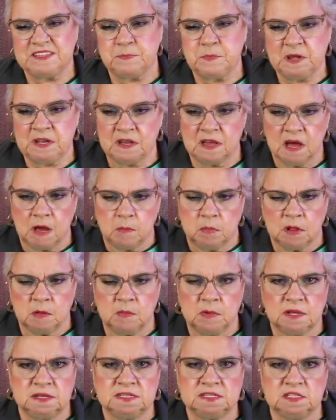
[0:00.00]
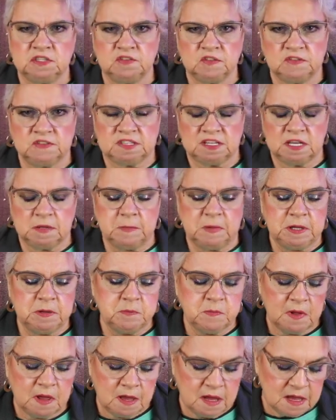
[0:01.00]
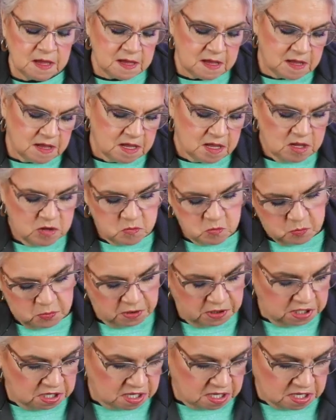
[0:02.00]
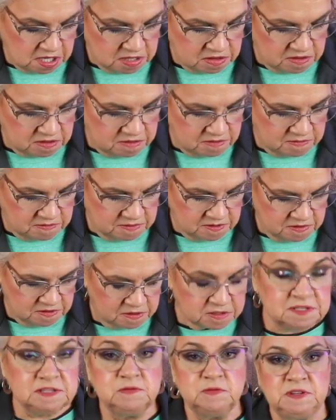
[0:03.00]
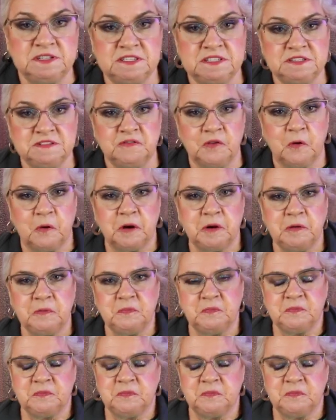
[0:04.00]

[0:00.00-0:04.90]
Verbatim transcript: It's been a couple months since you've seen me, but um, there's reasons for it.